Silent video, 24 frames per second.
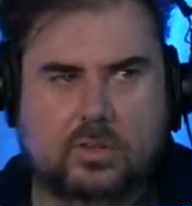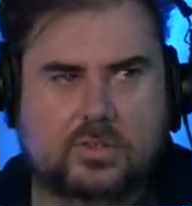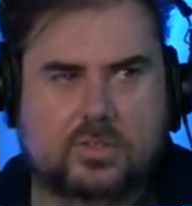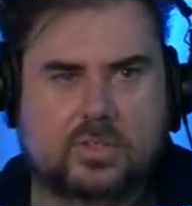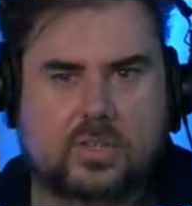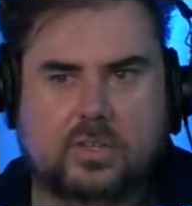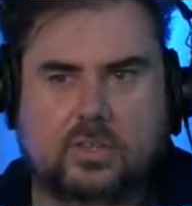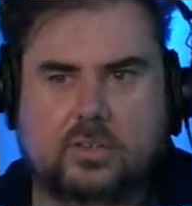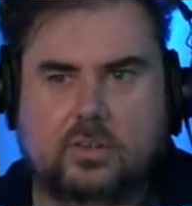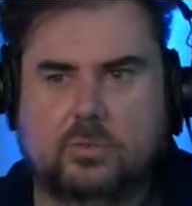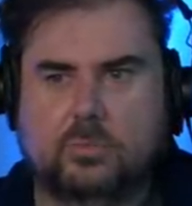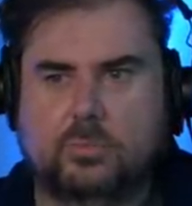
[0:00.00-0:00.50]
Is
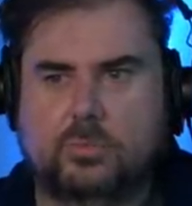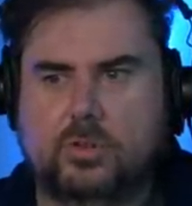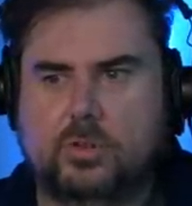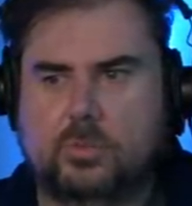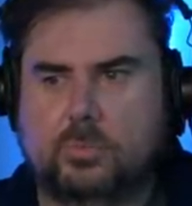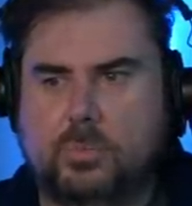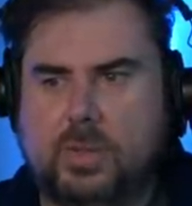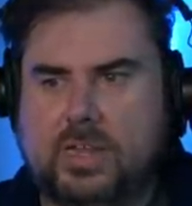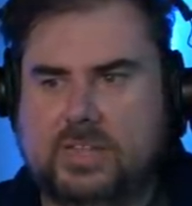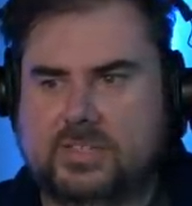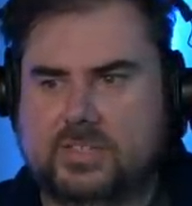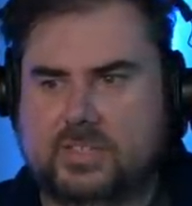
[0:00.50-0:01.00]
yes. Like you're
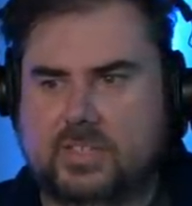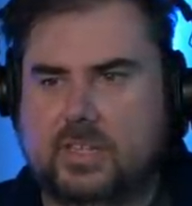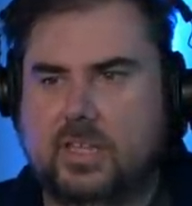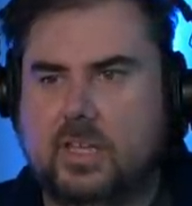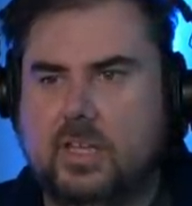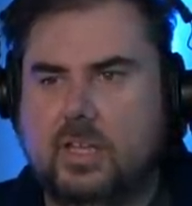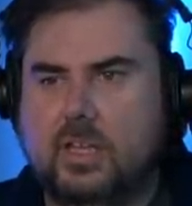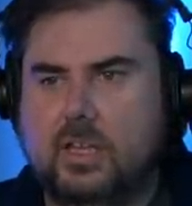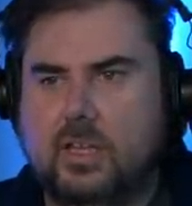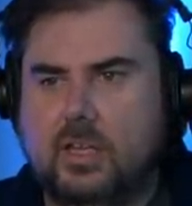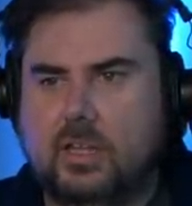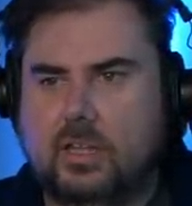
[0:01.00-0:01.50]
basically
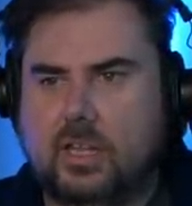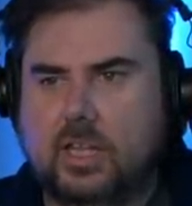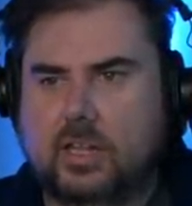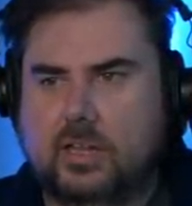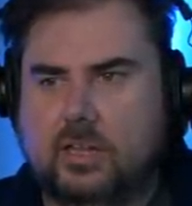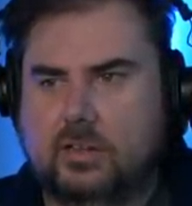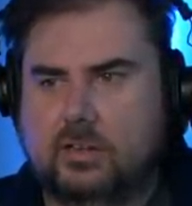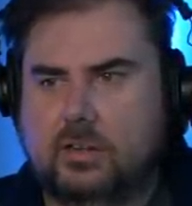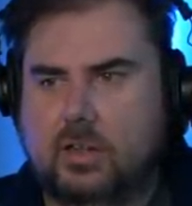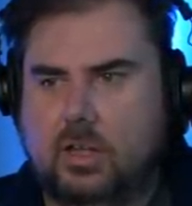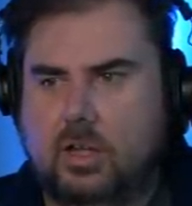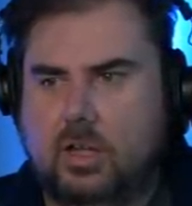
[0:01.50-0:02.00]

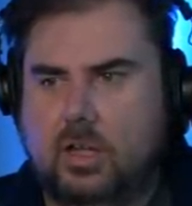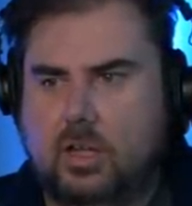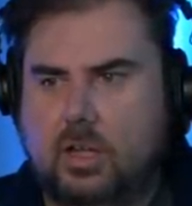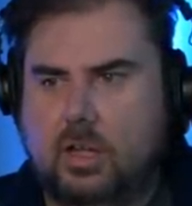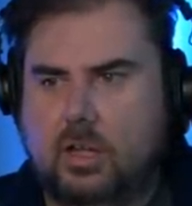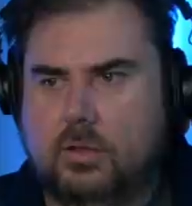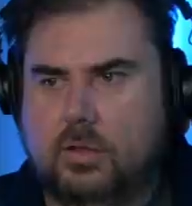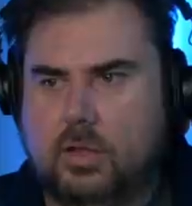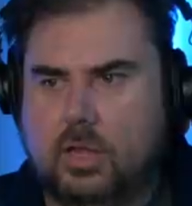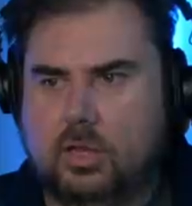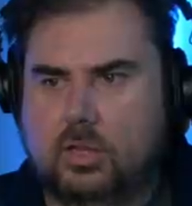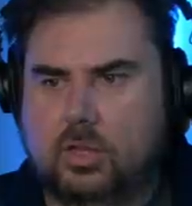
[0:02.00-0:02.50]
like
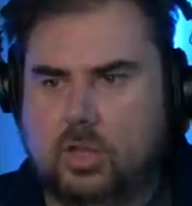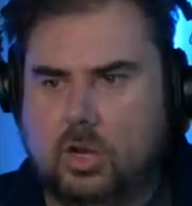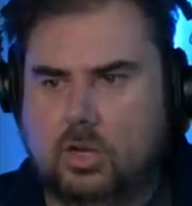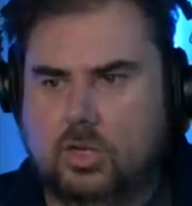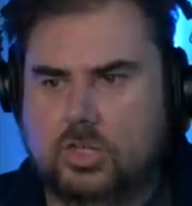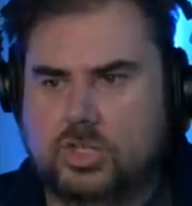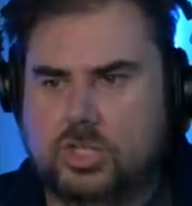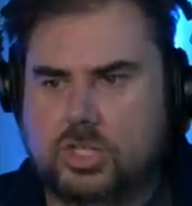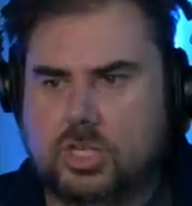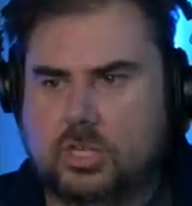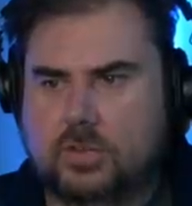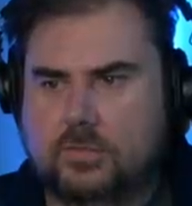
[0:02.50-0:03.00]
a
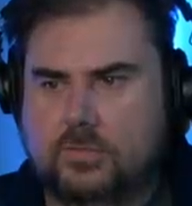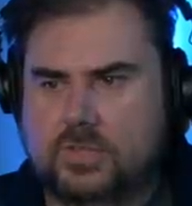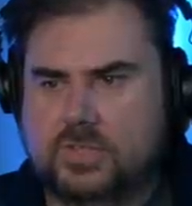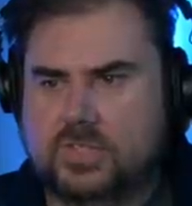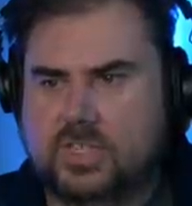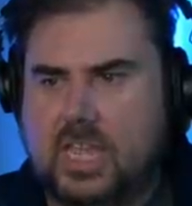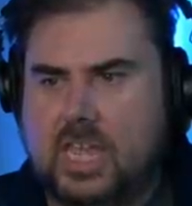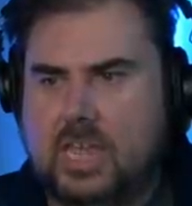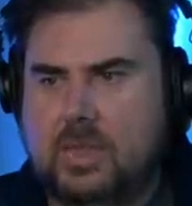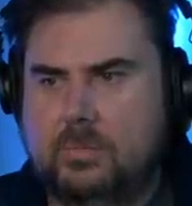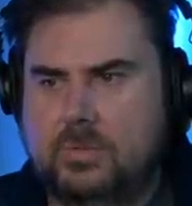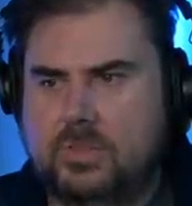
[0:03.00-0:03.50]
large chunk of this
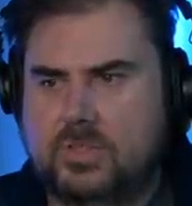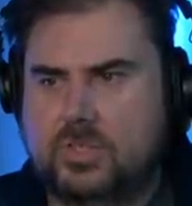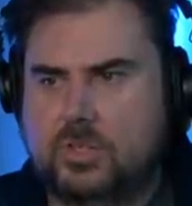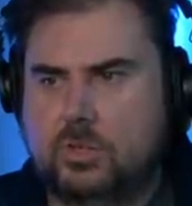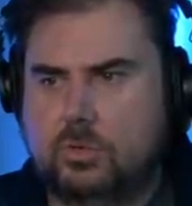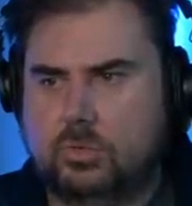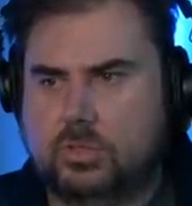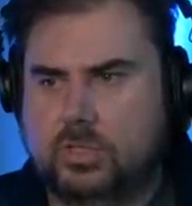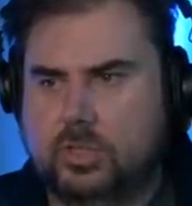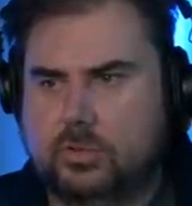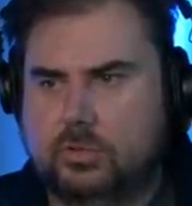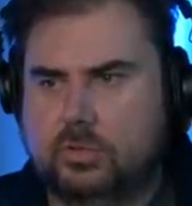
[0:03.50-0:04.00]
game is
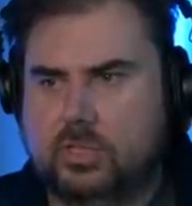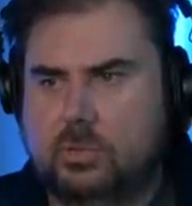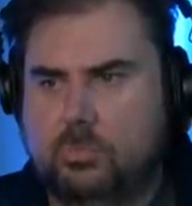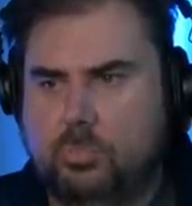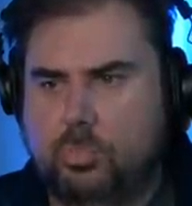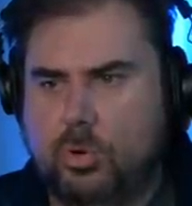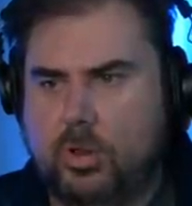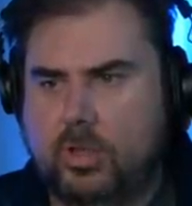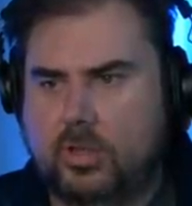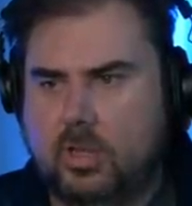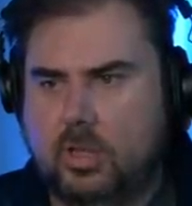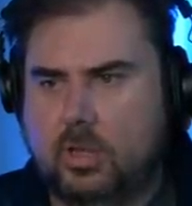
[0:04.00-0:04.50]
you literally
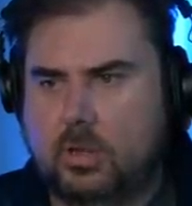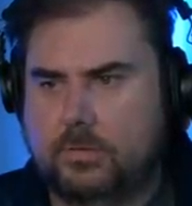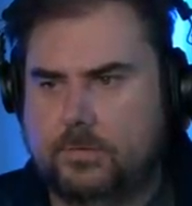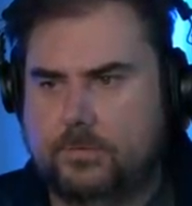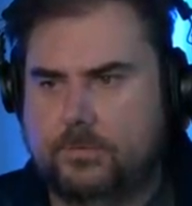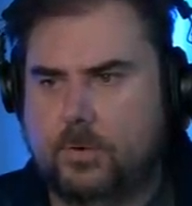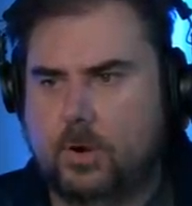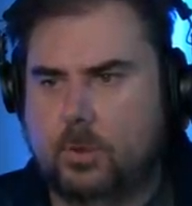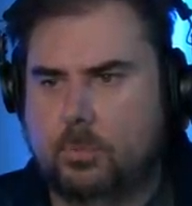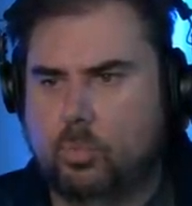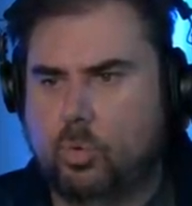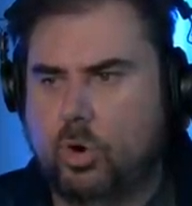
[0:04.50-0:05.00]
bringing a
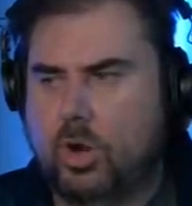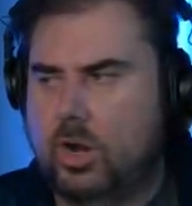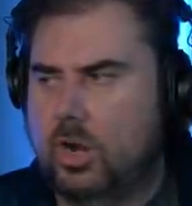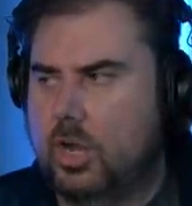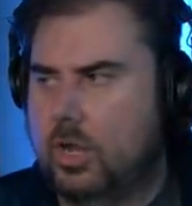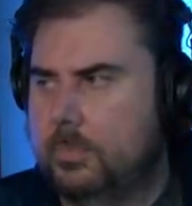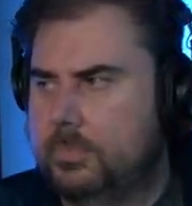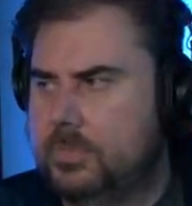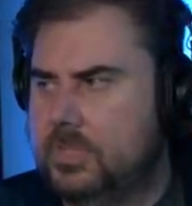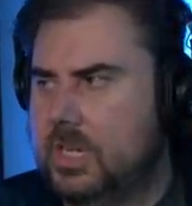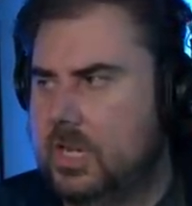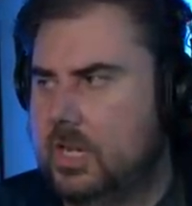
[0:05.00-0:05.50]
firmware
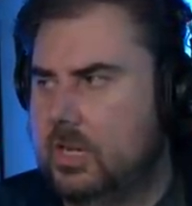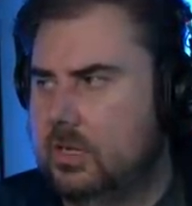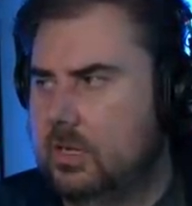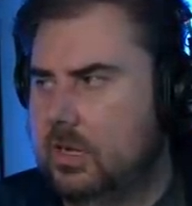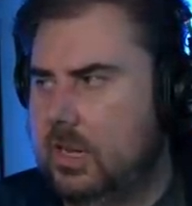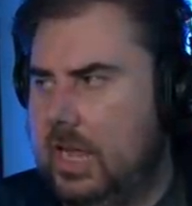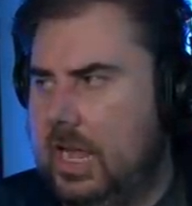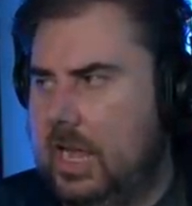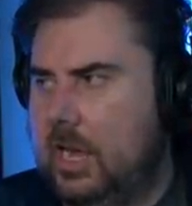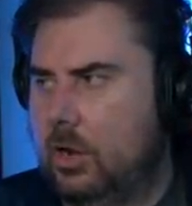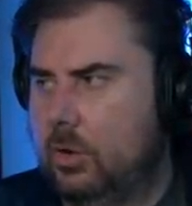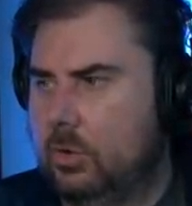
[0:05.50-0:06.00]
update
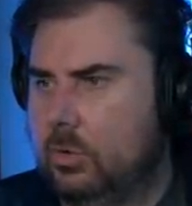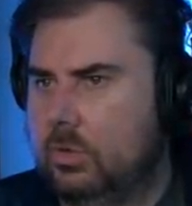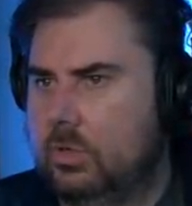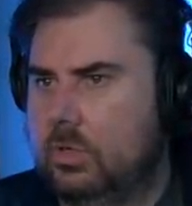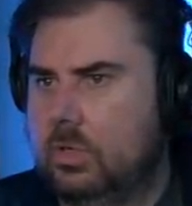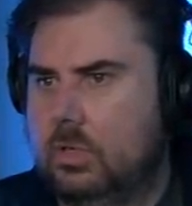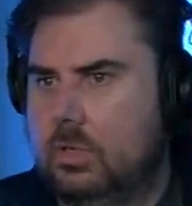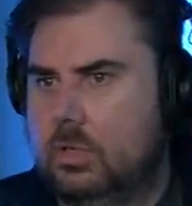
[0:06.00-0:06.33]
out